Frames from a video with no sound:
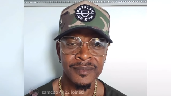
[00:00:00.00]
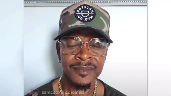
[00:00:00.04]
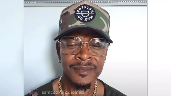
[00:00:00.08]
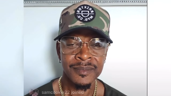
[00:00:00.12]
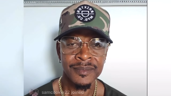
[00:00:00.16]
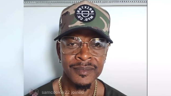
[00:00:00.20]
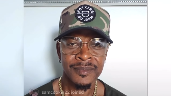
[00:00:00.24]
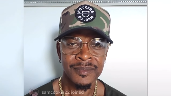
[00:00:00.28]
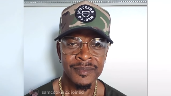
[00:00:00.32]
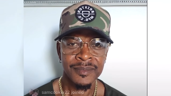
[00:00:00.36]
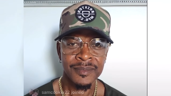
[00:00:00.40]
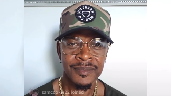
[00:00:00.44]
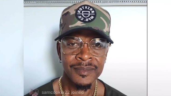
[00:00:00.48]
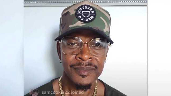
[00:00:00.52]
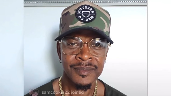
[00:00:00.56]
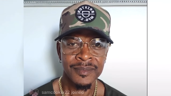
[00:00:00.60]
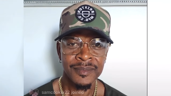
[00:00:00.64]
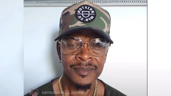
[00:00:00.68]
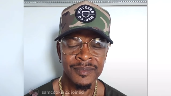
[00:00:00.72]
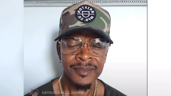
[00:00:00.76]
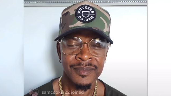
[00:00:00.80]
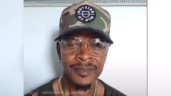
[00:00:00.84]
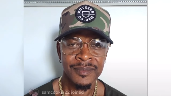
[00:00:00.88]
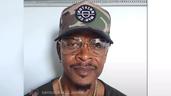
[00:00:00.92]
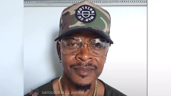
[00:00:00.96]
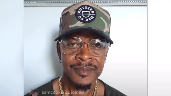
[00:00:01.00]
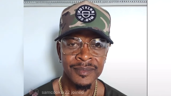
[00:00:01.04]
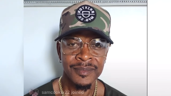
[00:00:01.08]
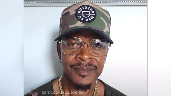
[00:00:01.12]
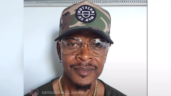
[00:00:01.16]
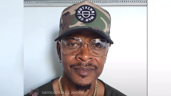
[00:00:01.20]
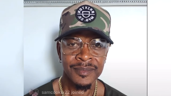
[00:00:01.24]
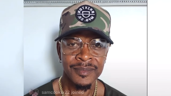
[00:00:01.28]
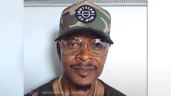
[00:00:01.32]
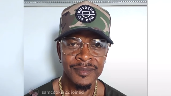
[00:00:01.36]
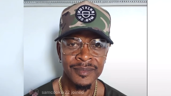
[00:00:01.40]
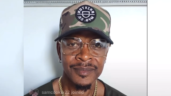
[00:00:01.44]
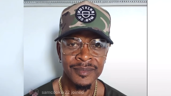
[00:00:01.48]

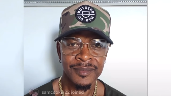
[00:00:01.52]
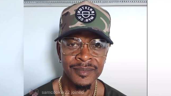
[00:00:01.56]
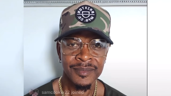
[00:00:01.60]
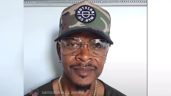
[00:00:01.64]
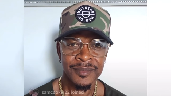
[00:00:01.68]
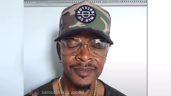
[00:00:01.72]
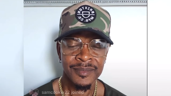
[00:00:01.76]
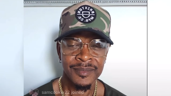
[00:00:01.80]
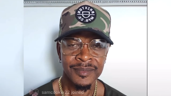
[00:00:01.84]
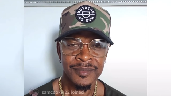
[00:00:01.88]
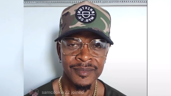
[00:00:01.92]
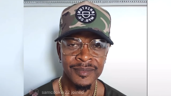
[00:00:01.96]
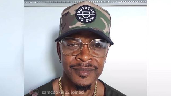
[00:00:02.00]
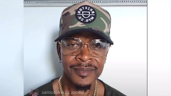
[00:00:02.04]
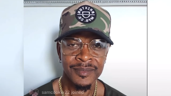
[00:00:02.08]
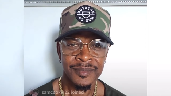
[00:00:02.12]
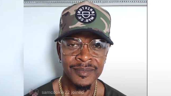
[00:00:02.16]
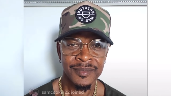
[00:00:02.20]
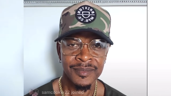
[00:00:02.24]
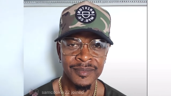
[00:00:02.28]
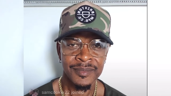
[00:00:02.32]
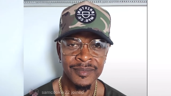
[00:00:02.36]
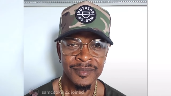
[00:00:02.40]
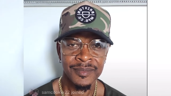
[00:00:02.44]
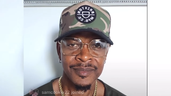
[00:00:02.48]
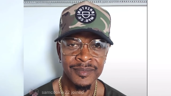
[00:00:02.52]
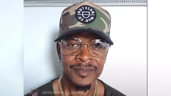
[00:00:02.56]
Nothing is said.